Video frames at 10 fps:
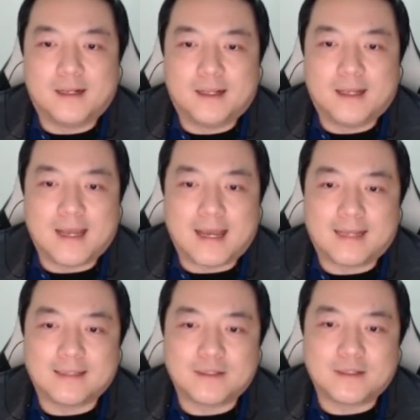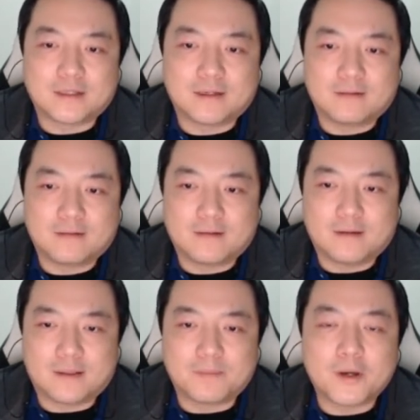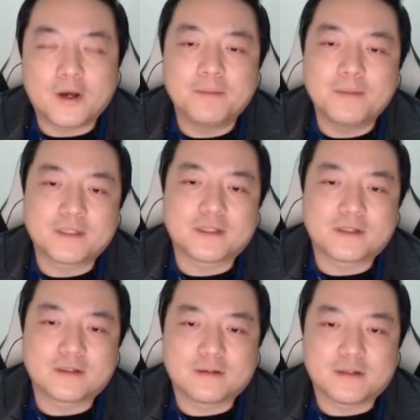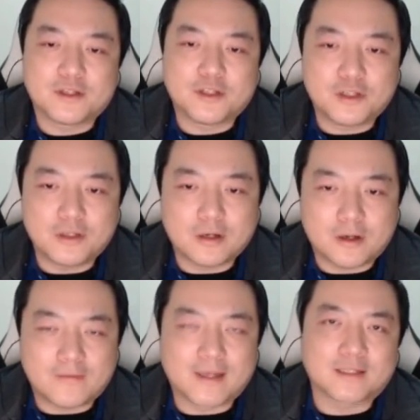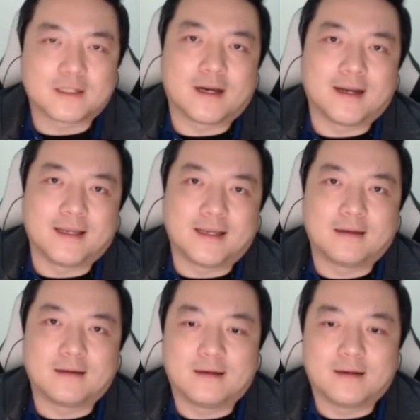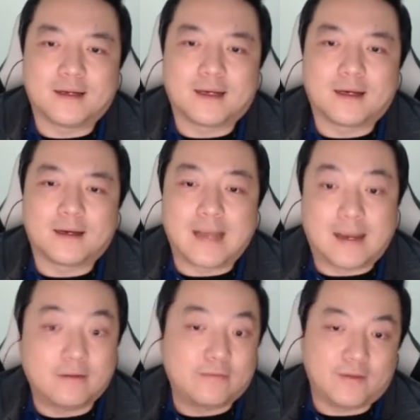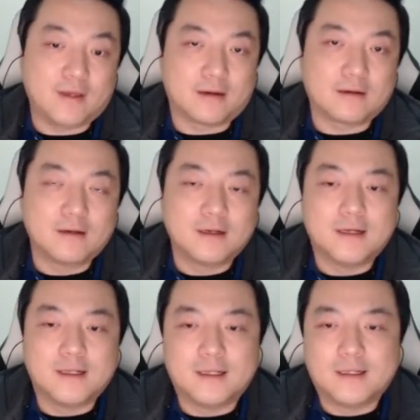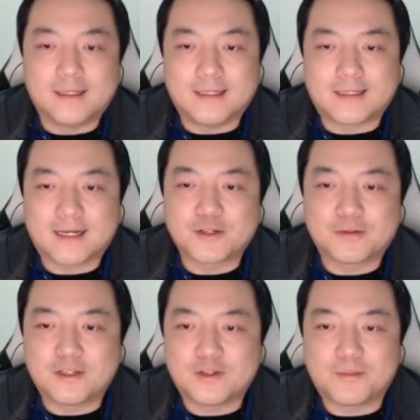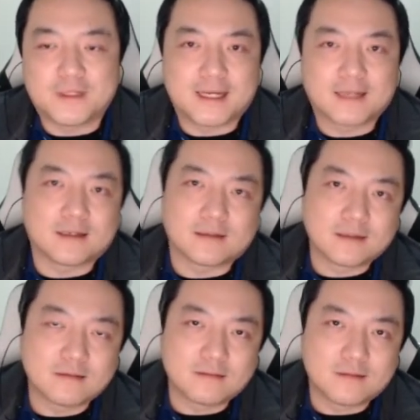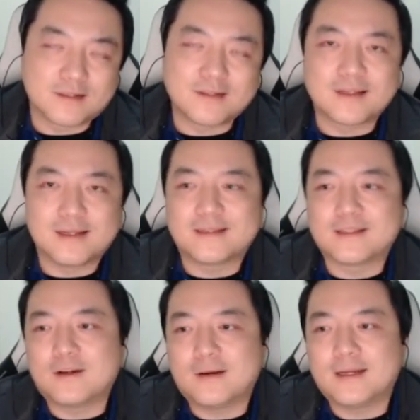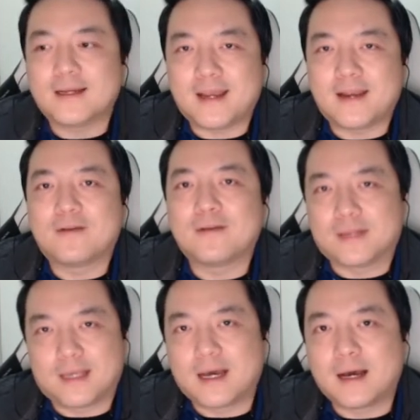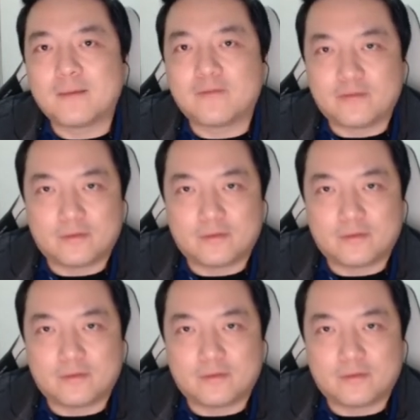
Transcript: And the purpose of anxiety and fear is actually to protect us. So it's not inherently harmful.